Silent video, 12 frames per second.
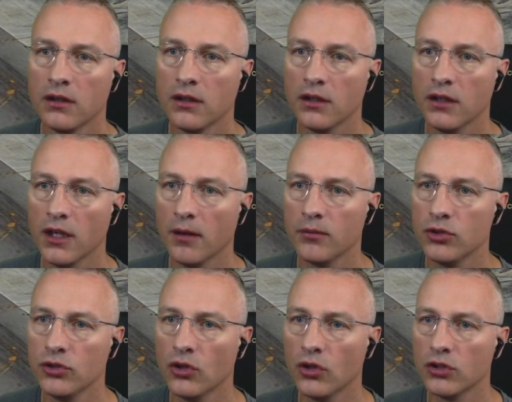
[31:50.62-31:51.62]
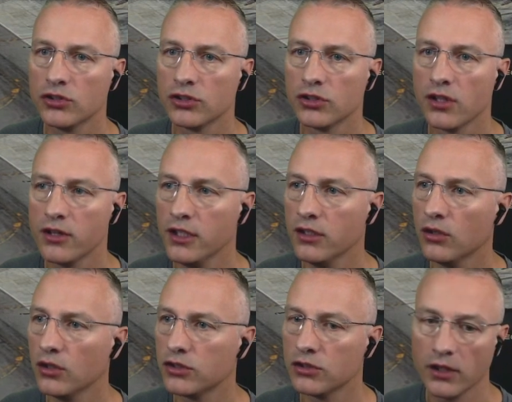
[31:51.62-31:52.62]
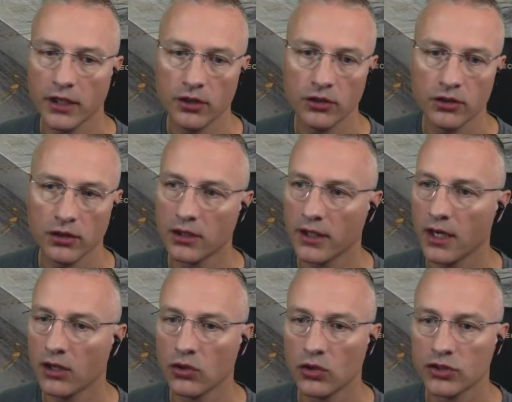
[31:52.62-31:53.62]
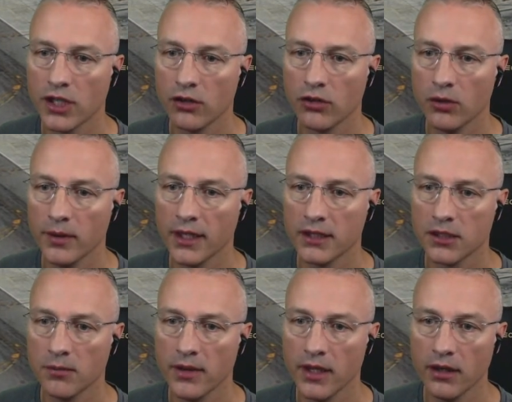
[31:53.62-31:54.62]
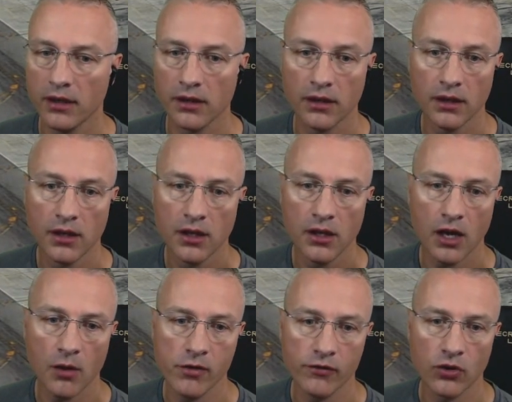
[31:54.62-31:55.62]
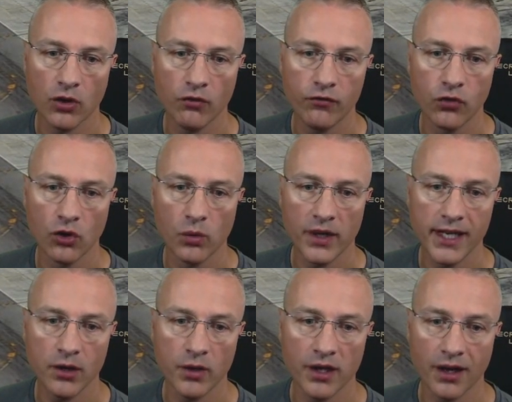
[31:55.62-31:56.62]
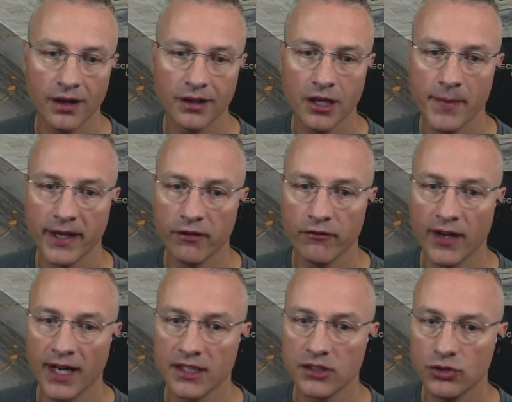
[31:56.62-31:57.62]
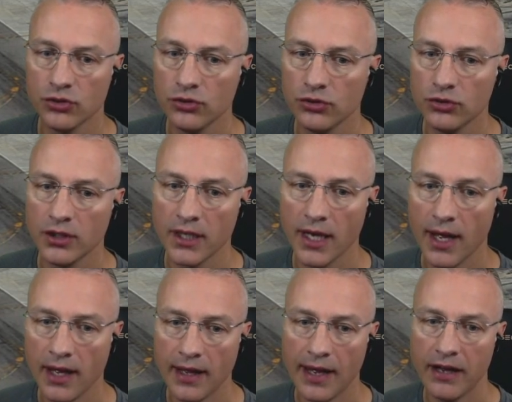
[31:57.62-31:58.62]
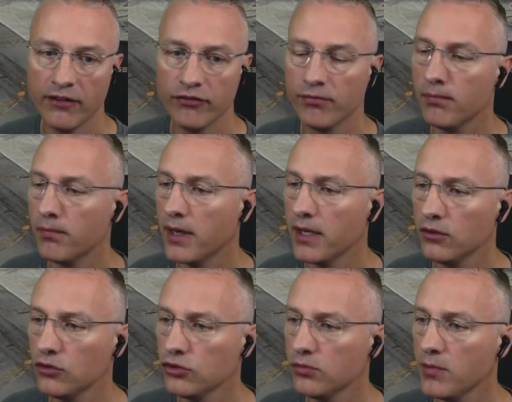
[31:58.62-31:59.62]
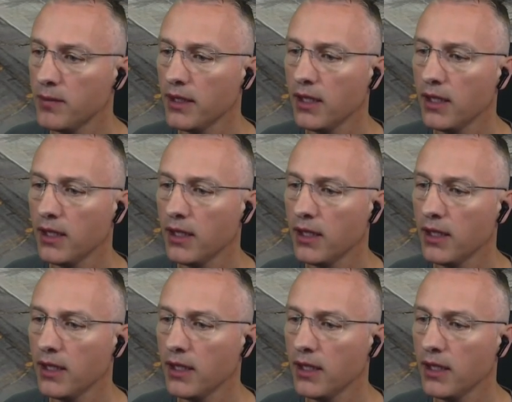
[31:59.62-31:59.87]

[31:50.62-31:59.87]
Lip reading: Yep, 2 knots, 3 knots, right, good. Get across that runway, that's him there. And we've got 4181 coming in fast, 2.5 miles maybe?